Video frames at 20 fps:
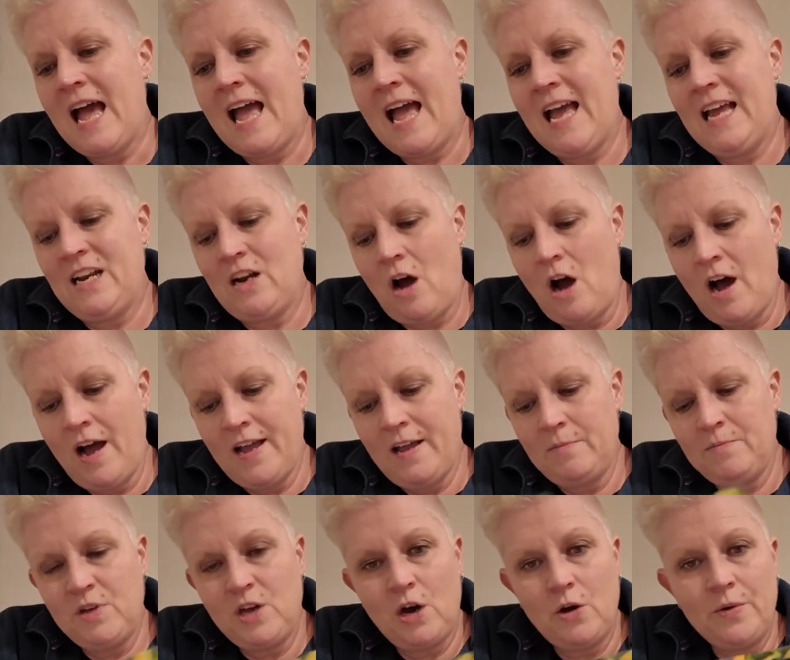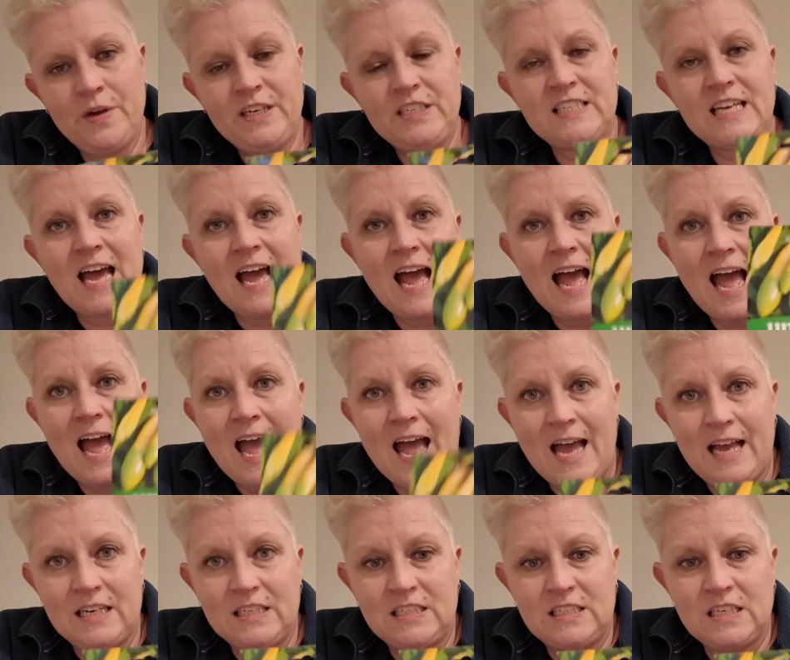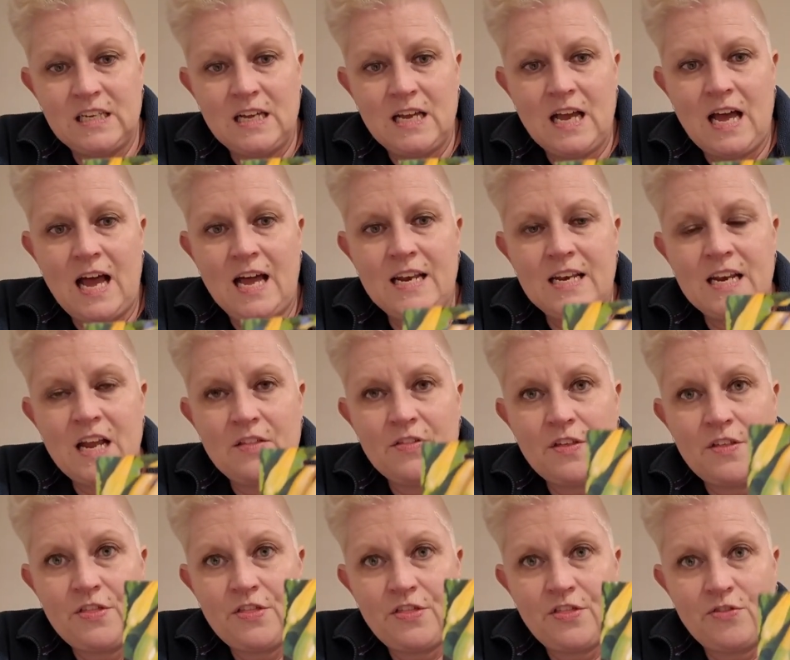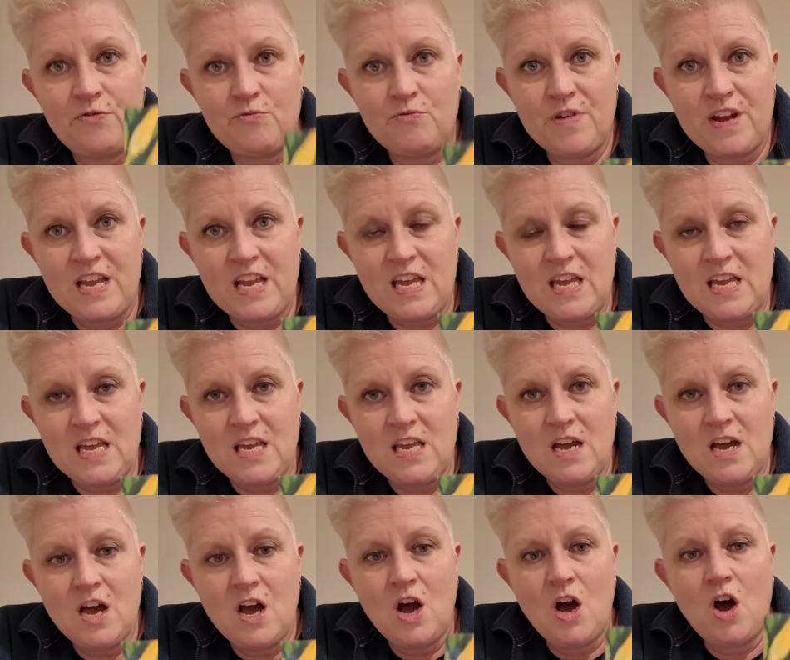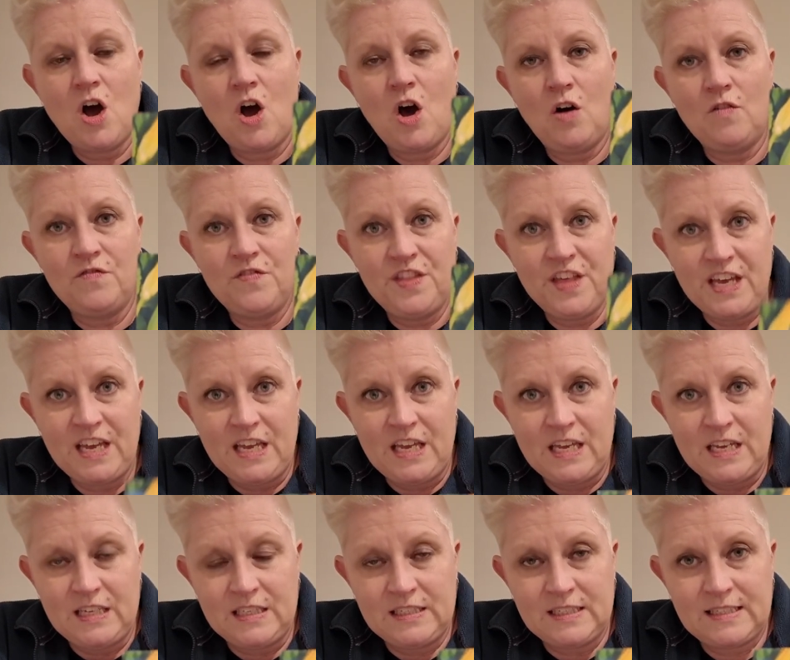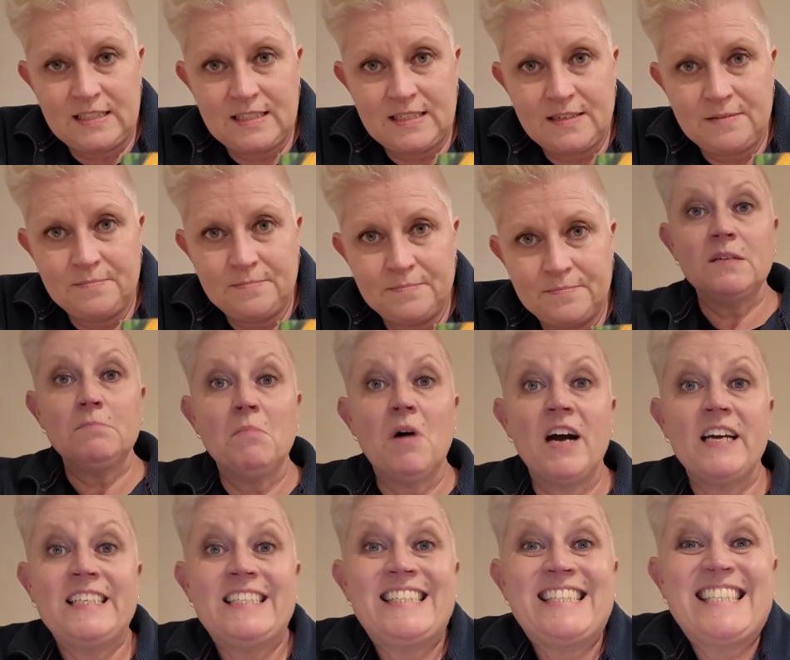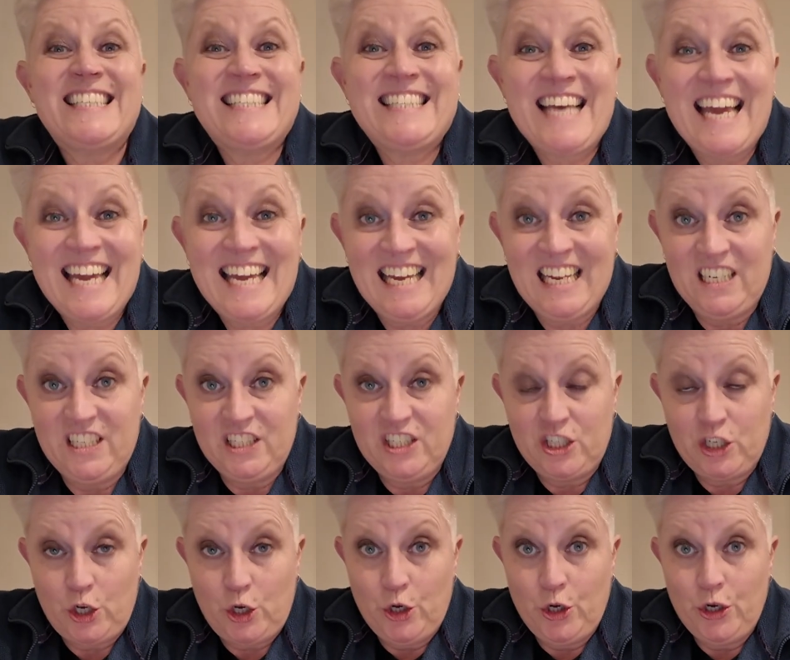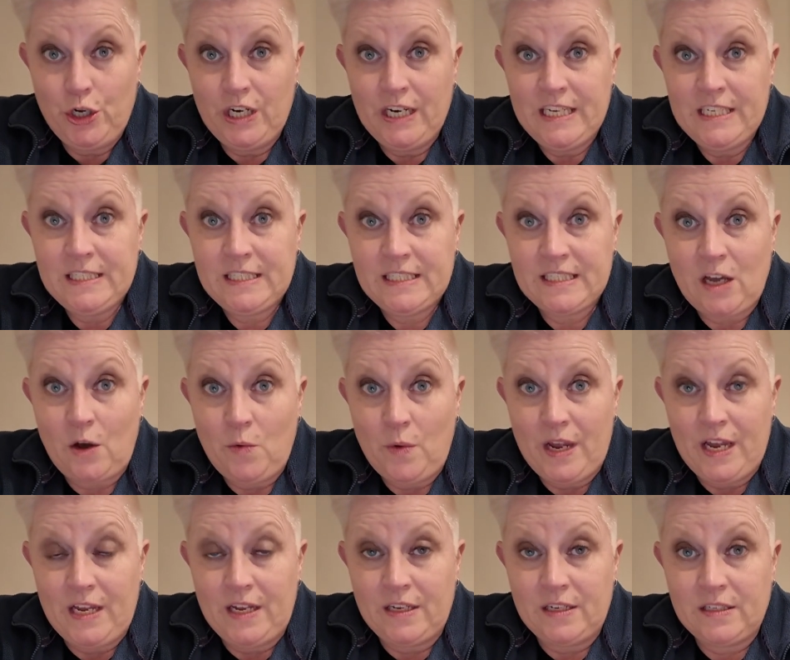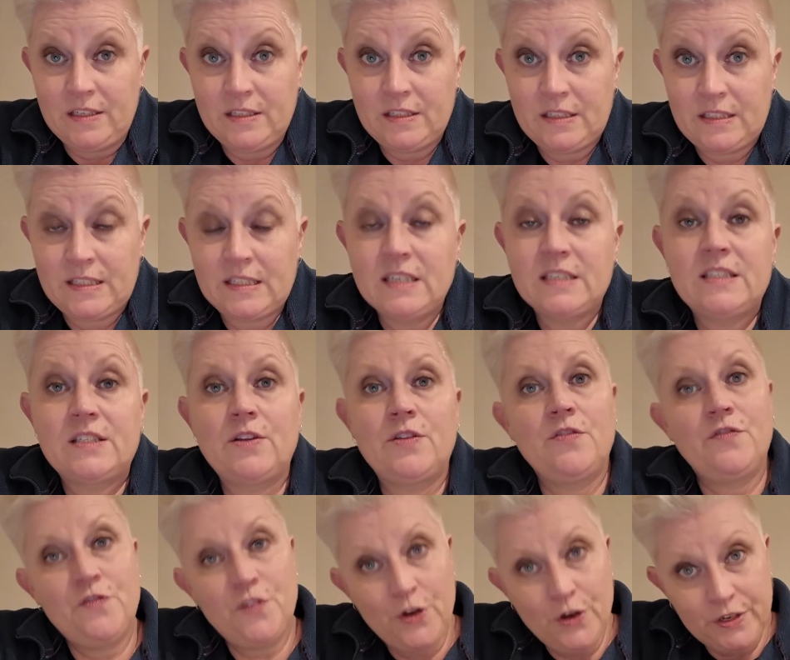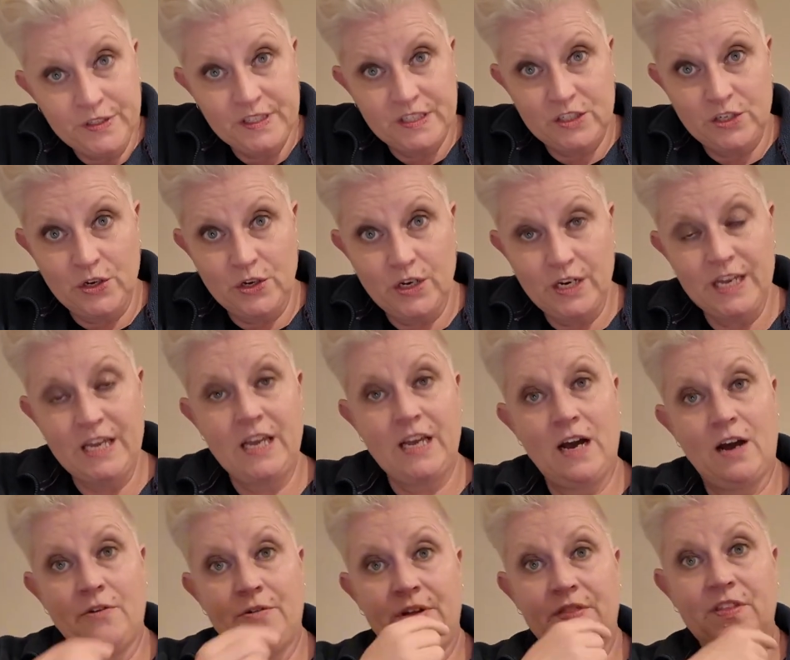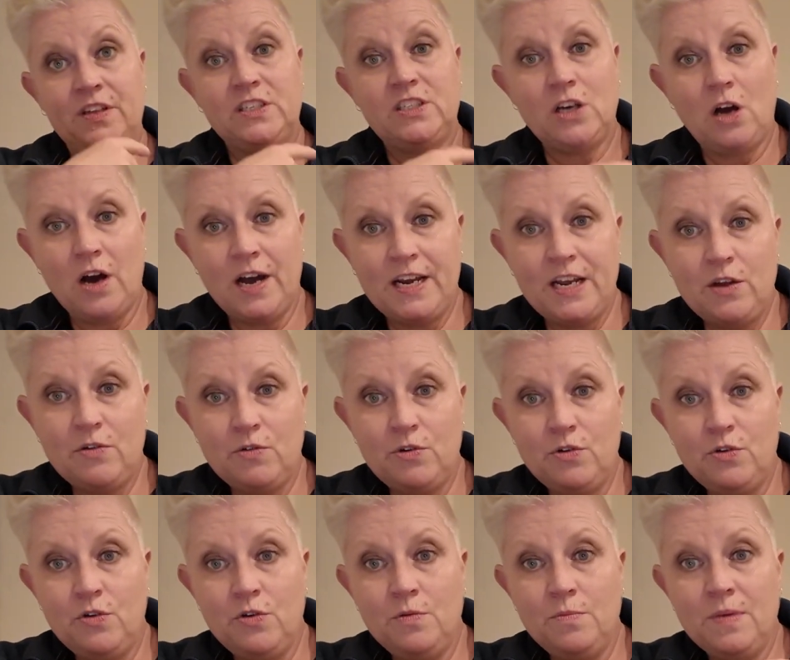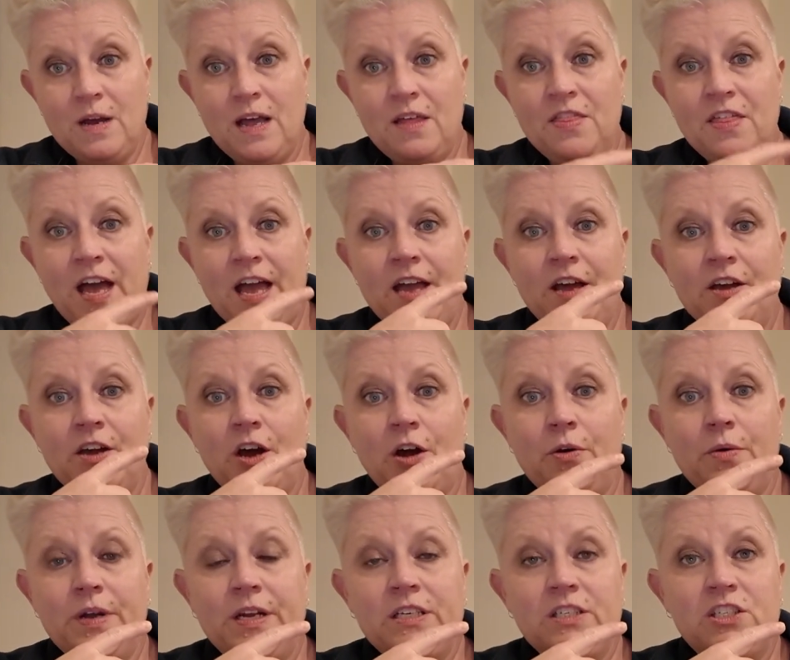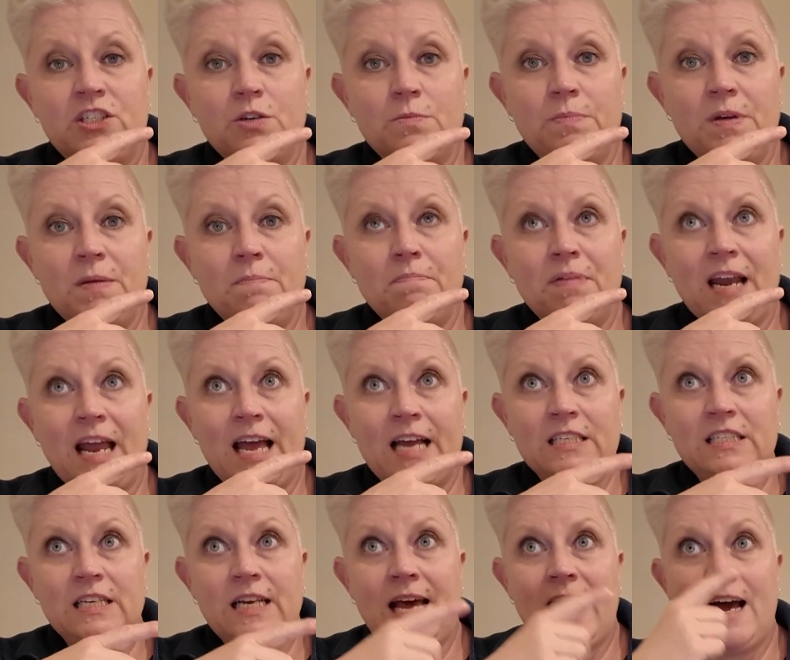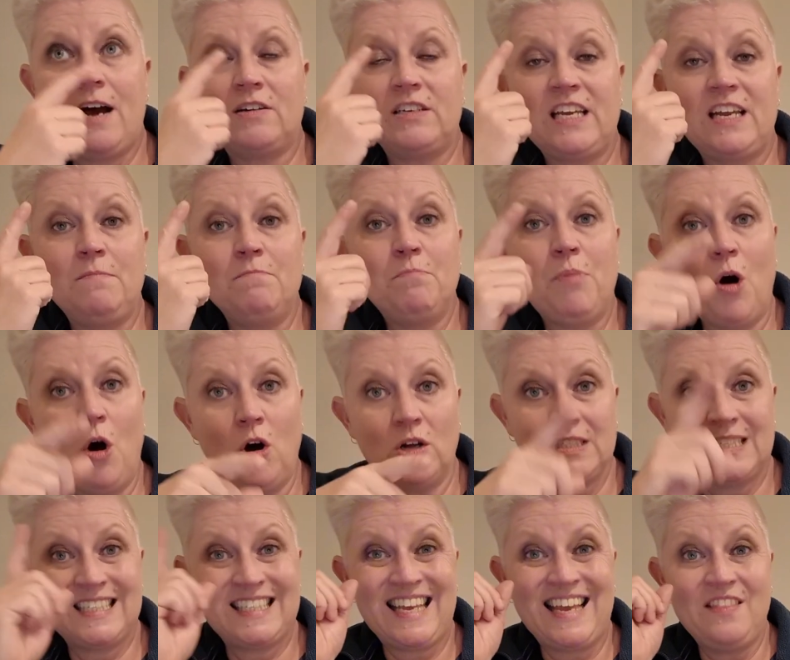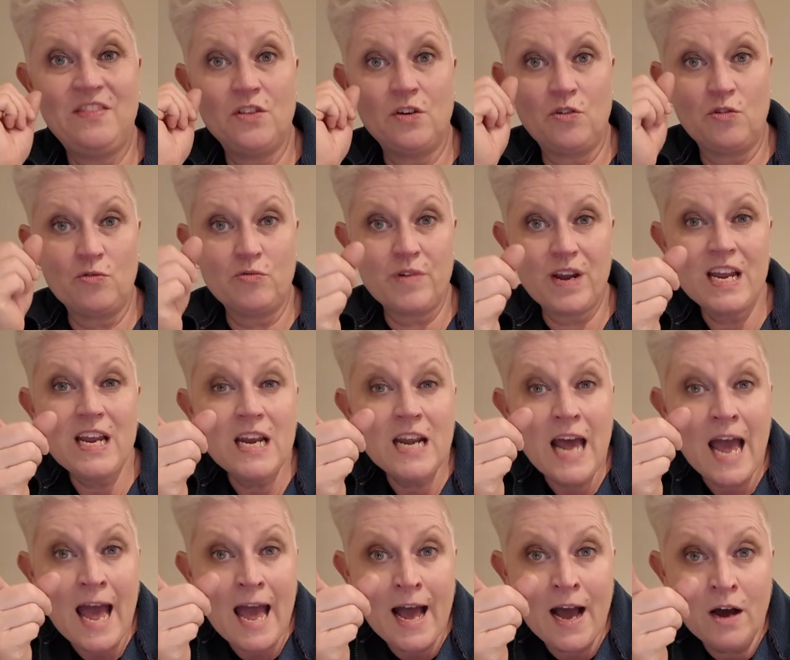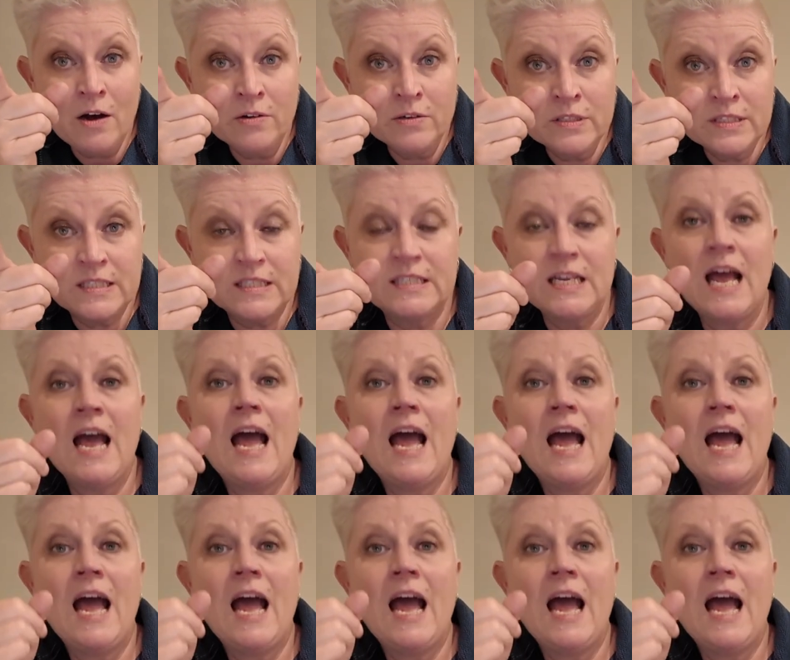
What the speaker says: And I am going to add another 3 of these. These are my second early sowings. So the first early are in the dining room. They are going to be planted out in pots in the greenhouse,